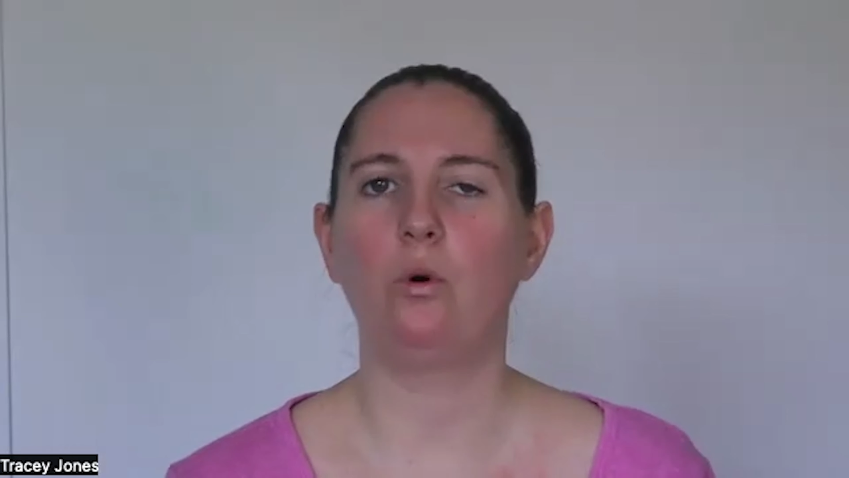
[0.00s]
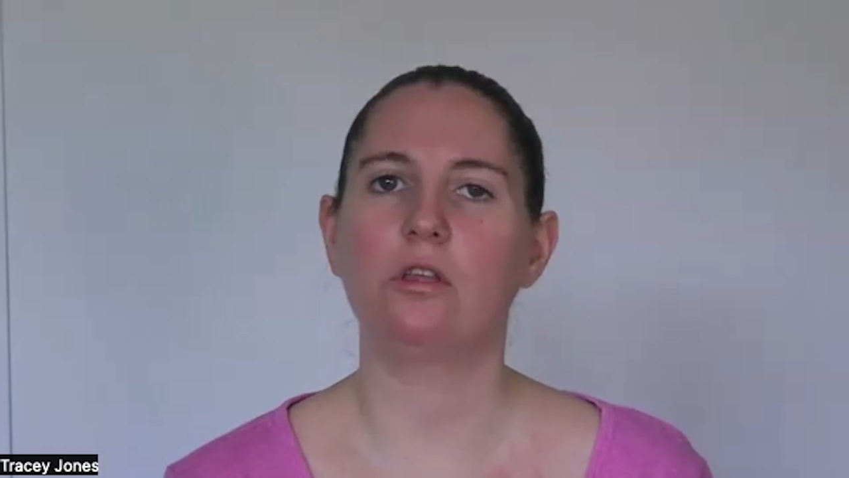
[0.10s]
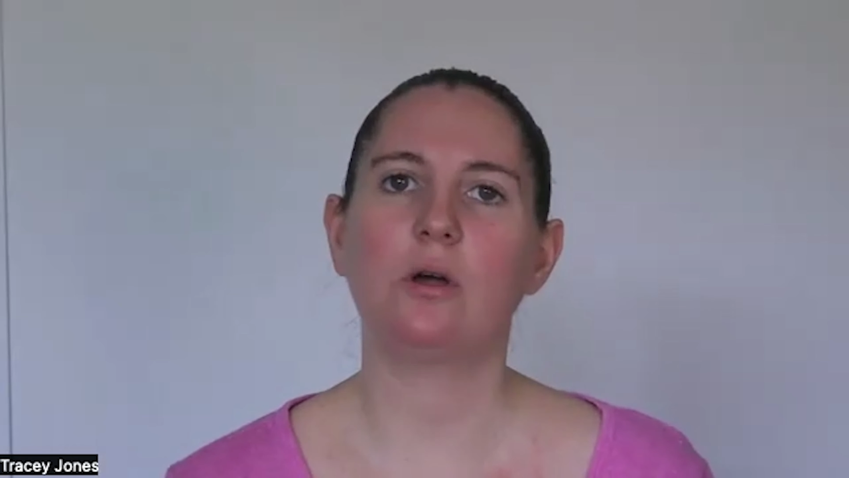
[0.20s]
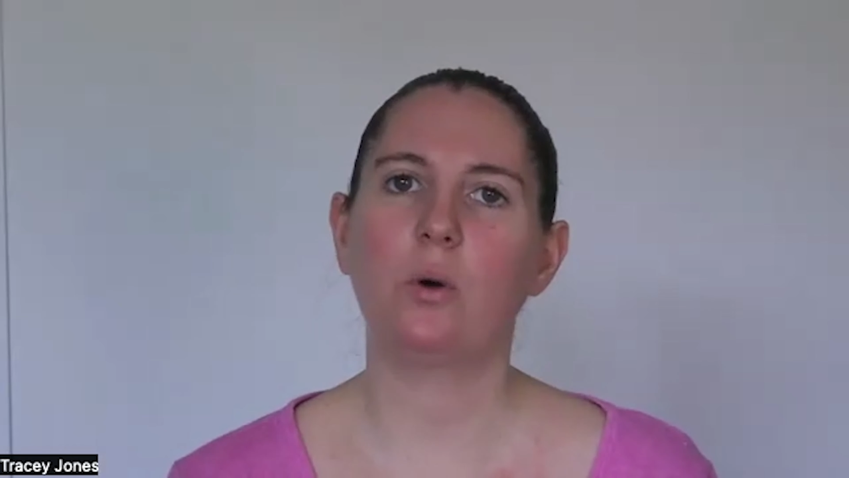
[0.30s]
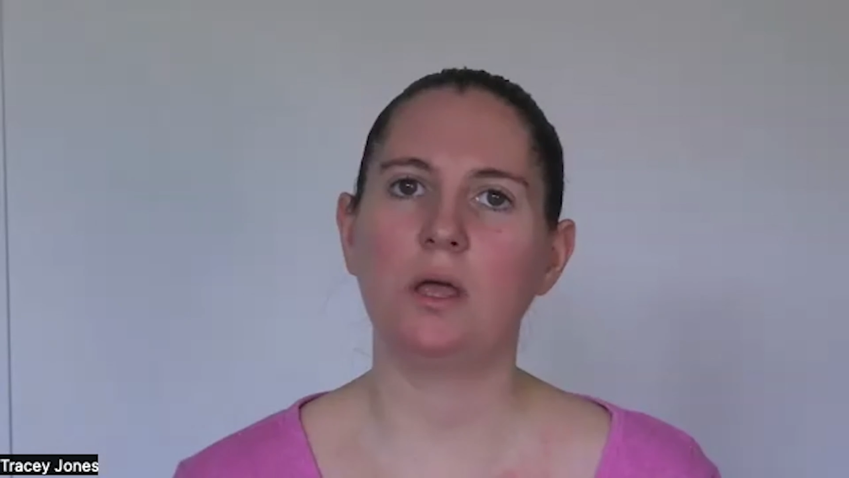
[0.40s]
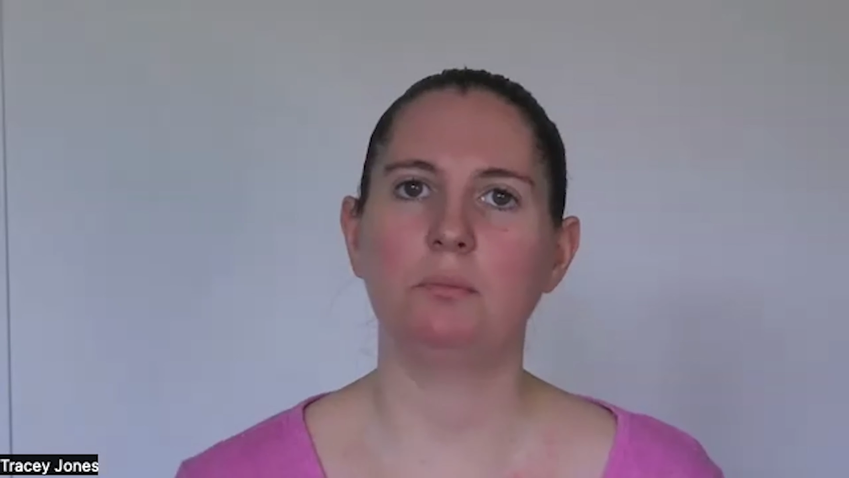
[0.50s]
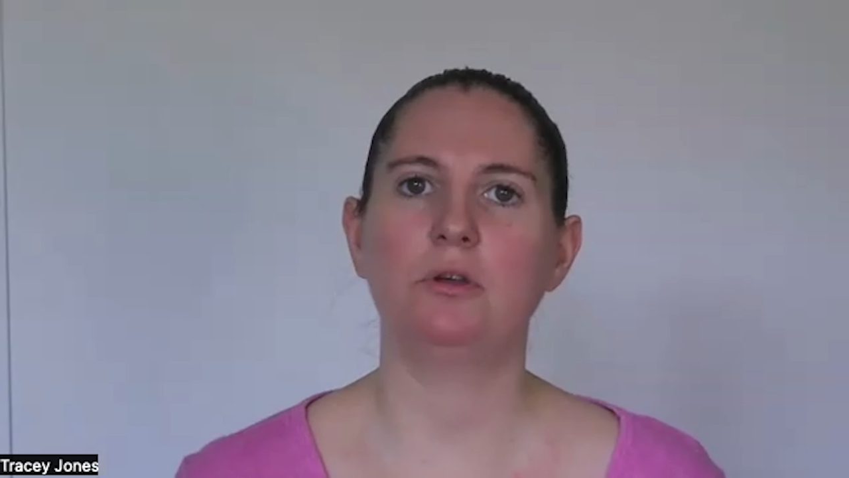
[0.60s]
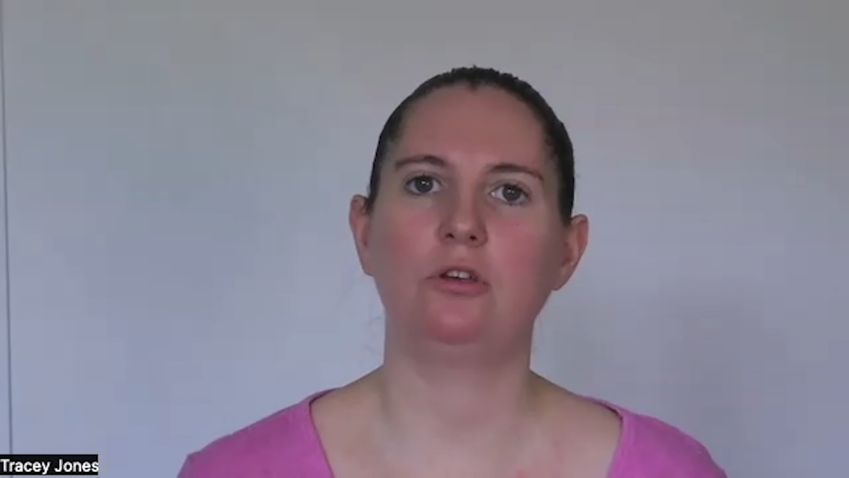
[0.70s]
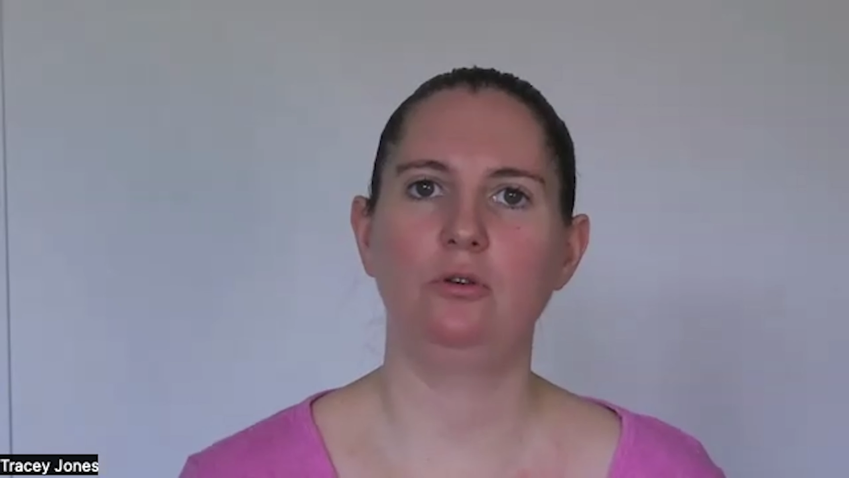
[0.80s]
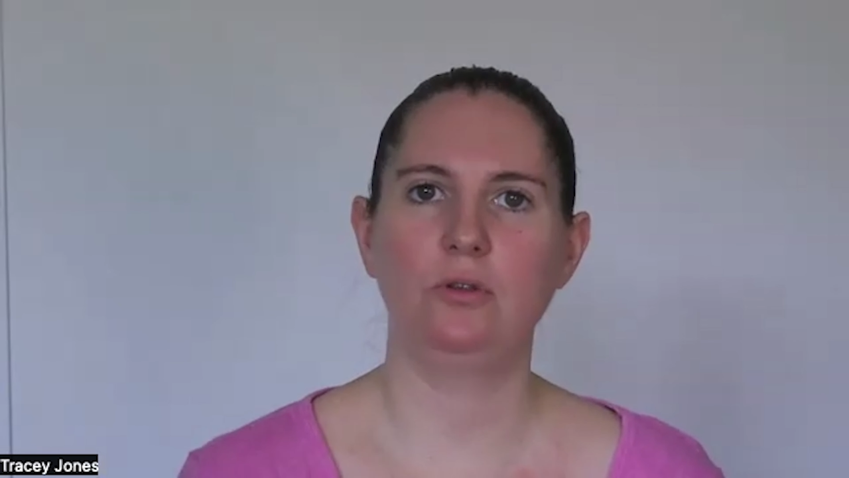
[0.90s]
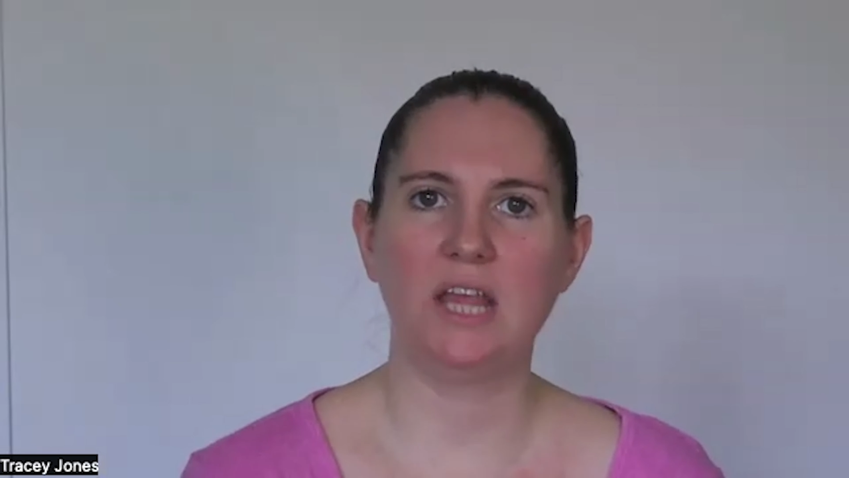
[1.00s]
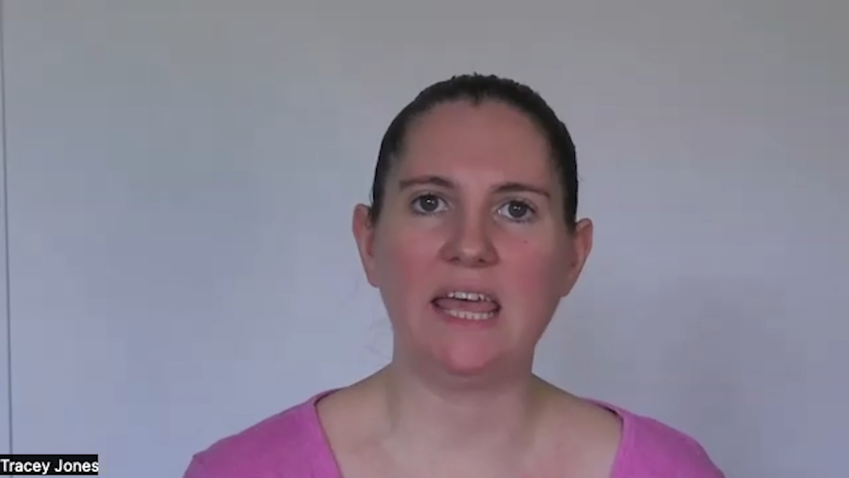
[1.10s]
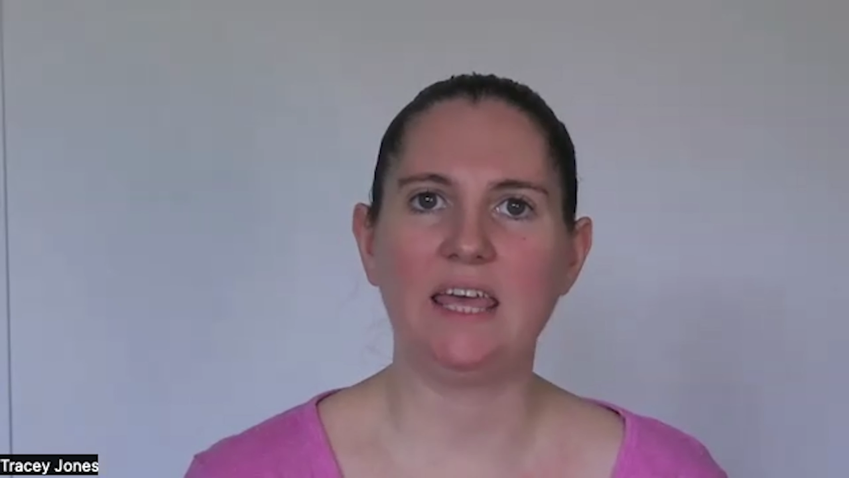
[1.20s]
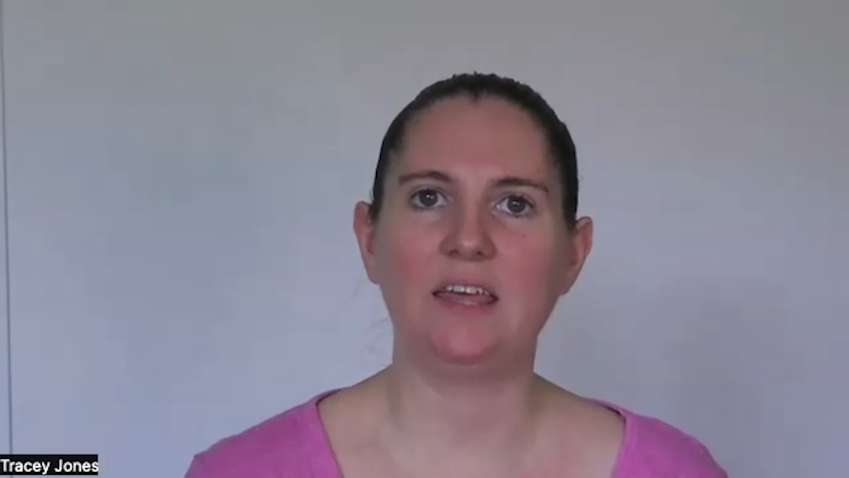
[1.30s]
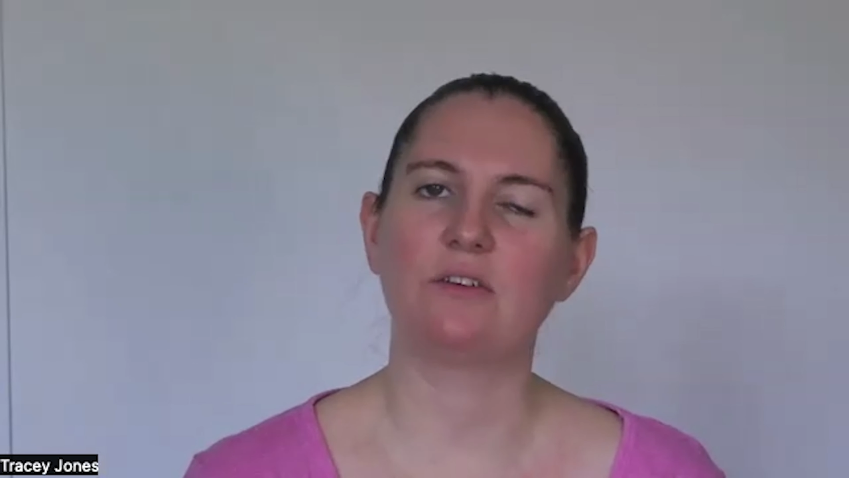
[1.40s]
what equipment you
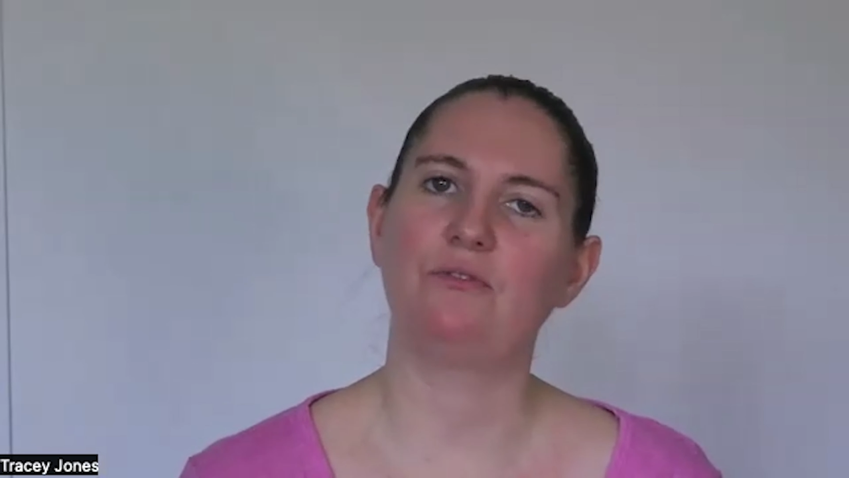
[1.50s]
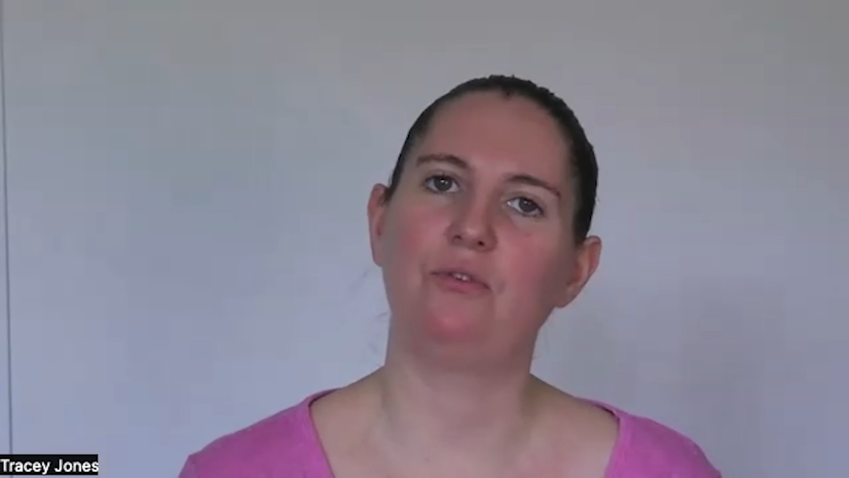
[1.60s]
need